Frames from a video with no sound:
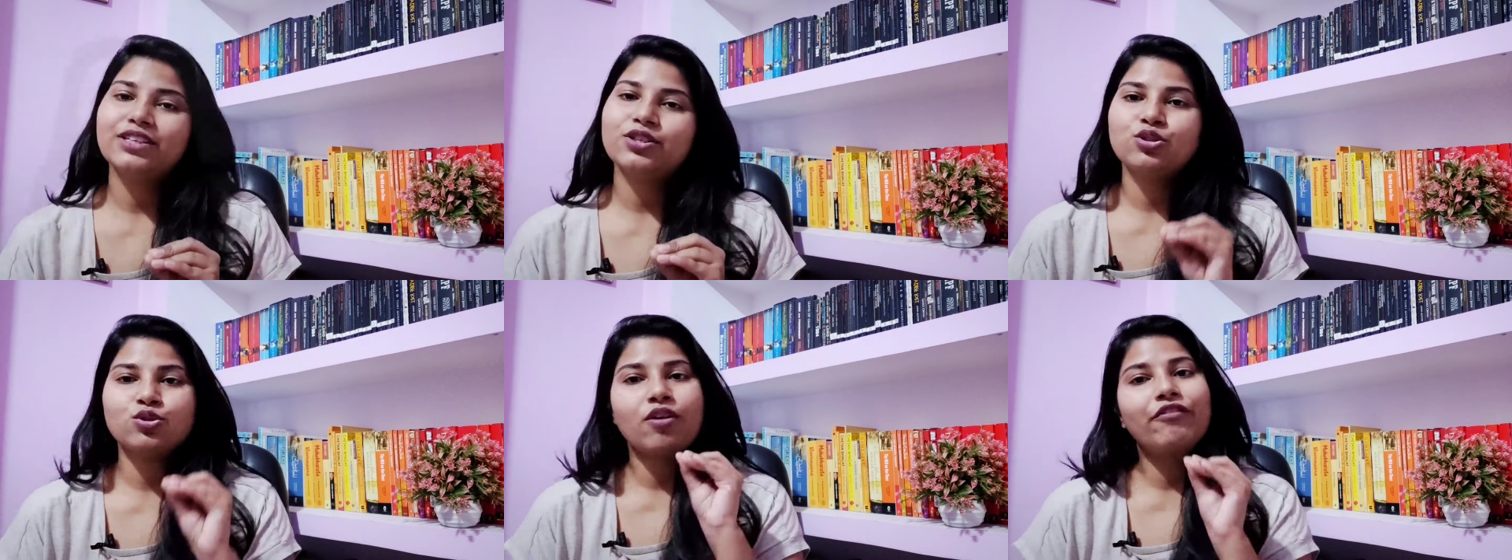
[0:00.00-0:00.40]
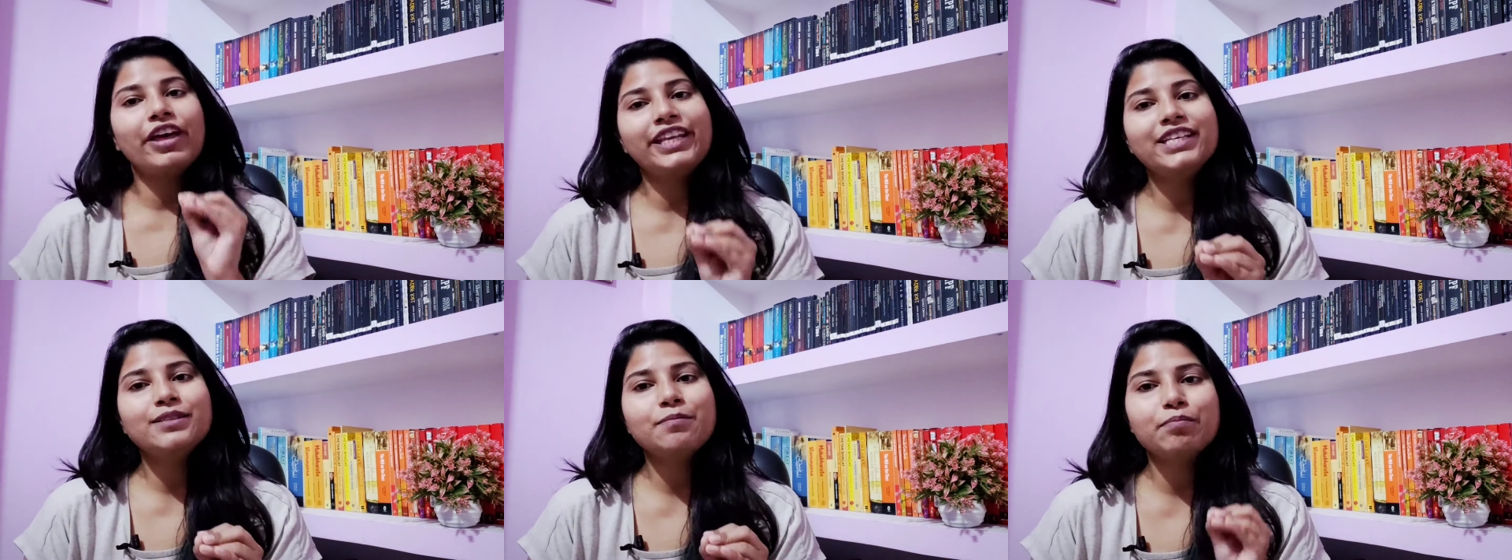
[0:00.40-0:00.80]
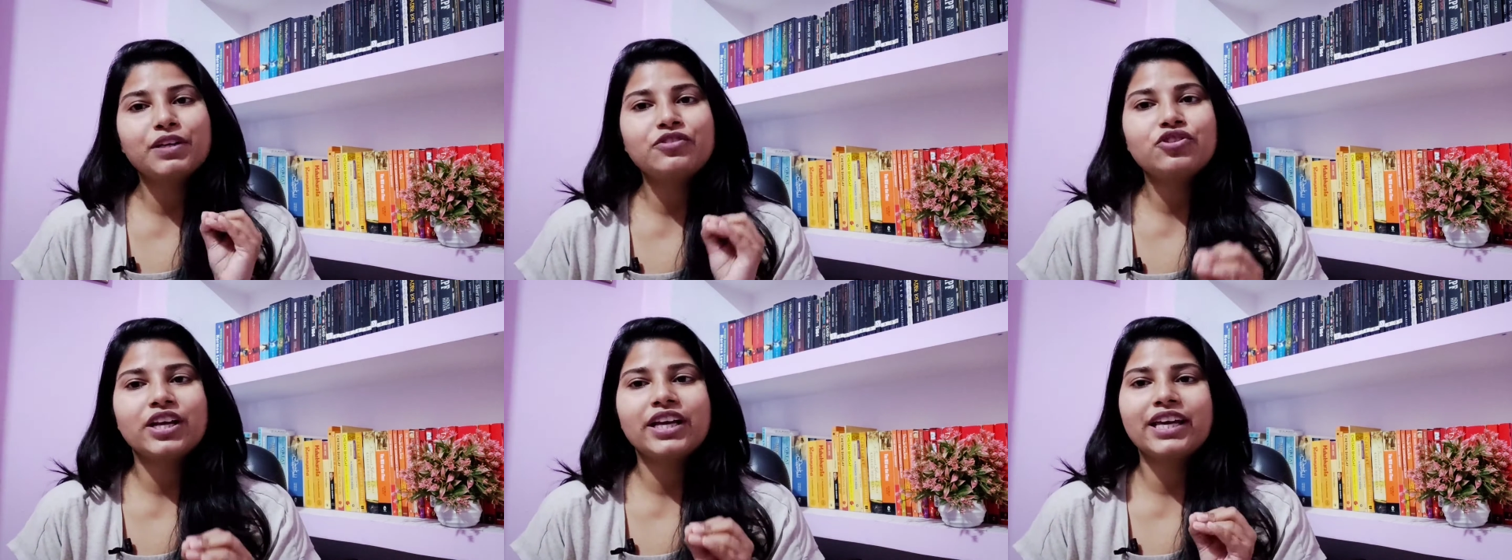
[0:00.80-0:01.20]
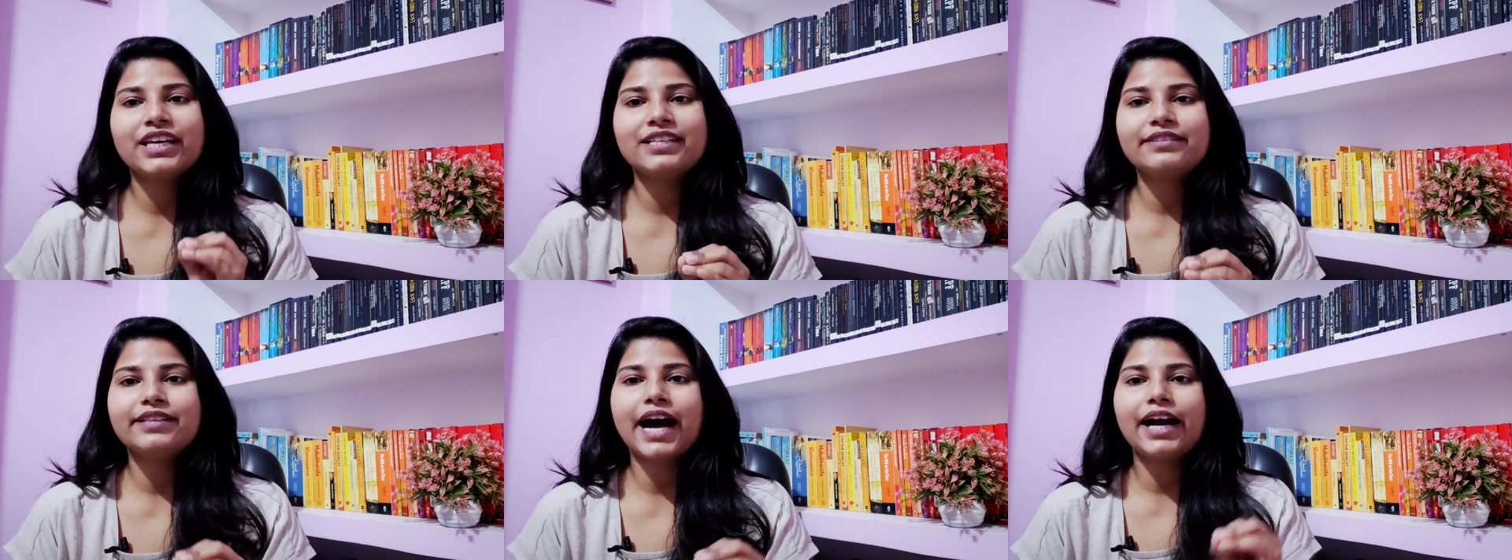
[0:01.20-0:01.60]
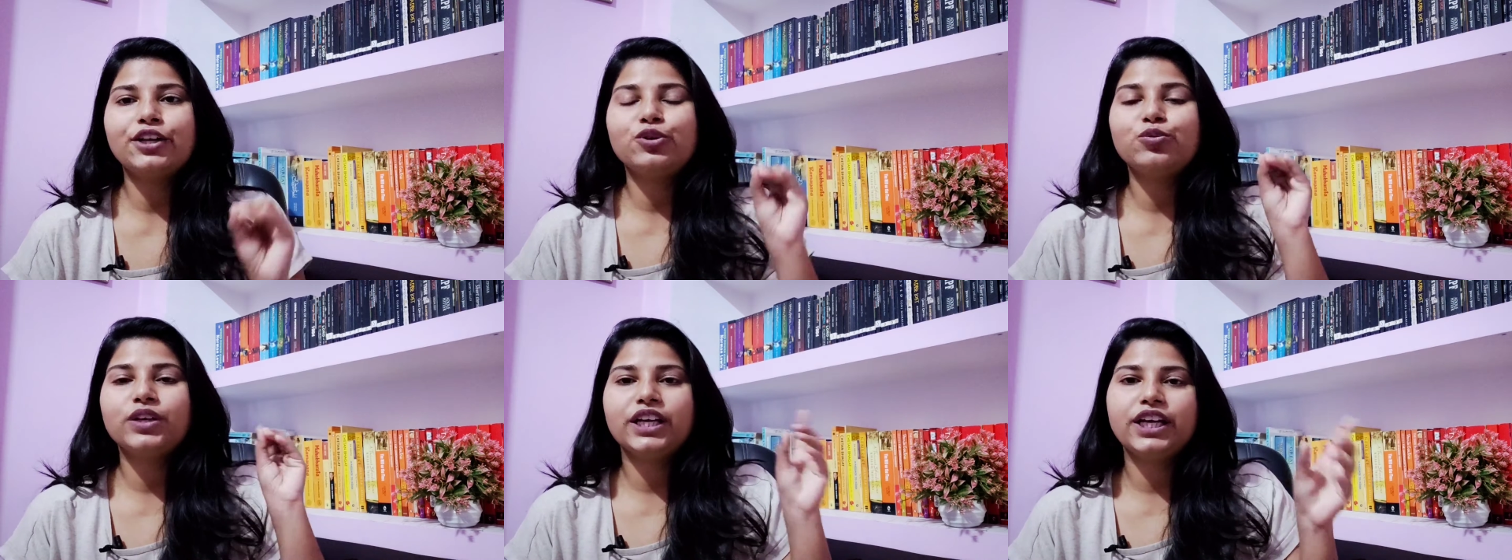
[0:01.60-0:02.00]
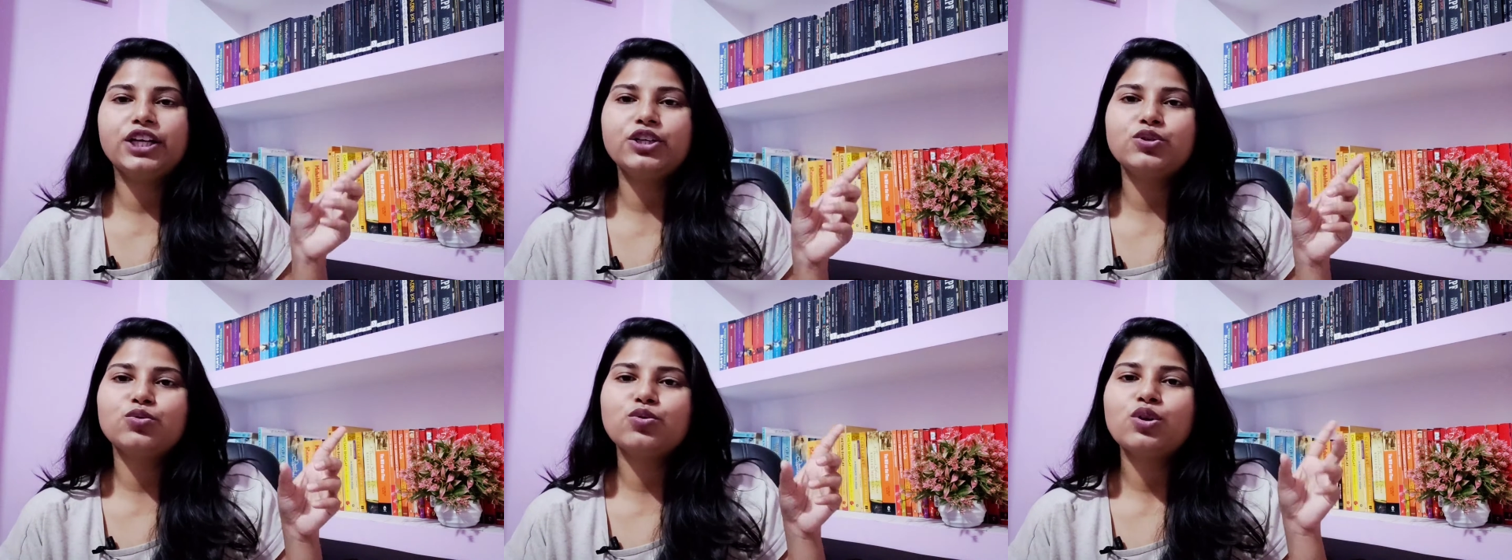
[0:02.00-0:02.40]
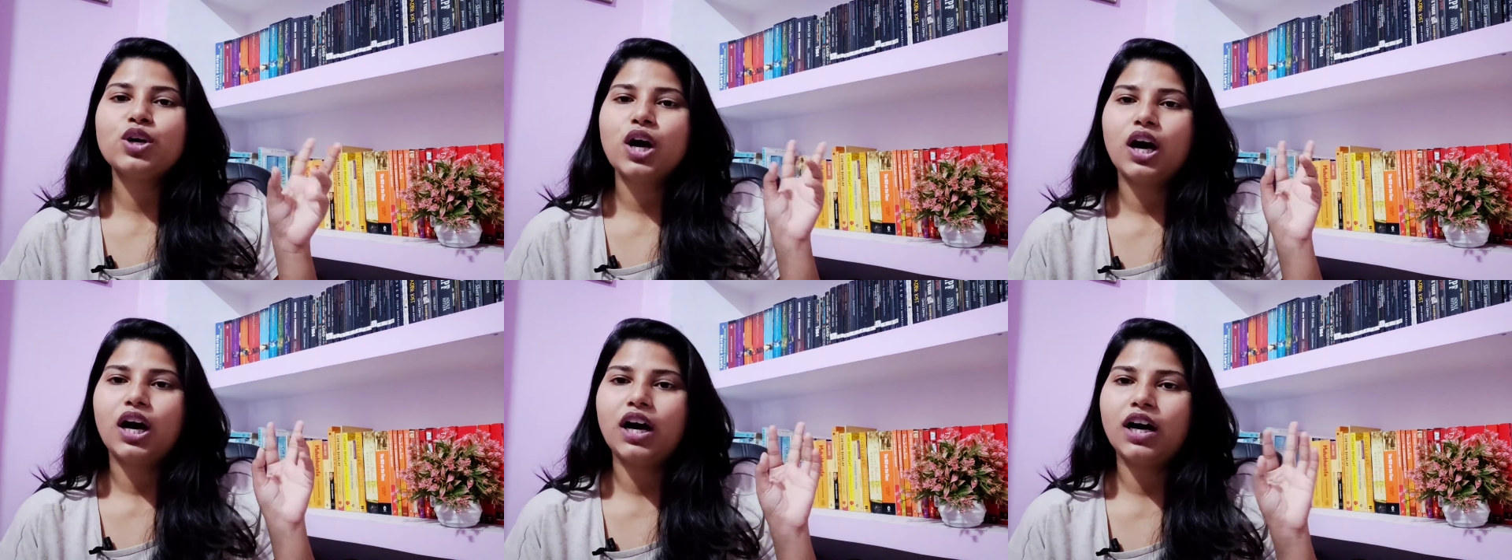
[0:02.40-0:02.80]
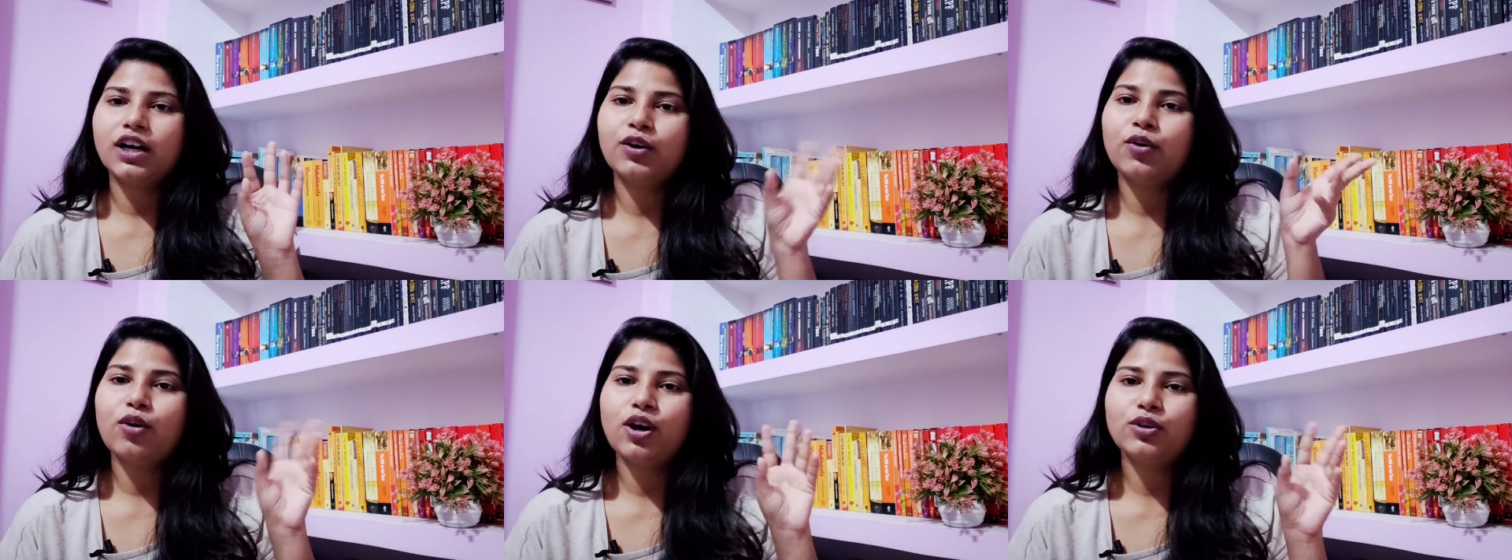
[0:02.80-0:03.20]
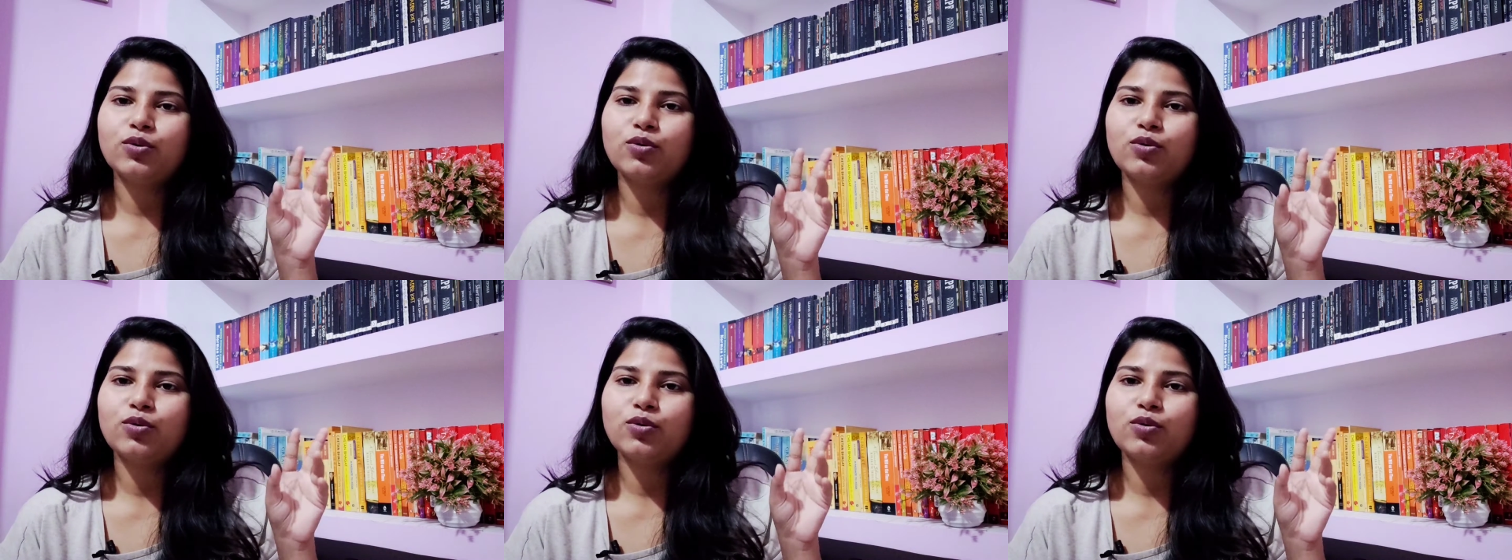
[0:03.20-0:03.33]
So a very simple trick is that you need to go on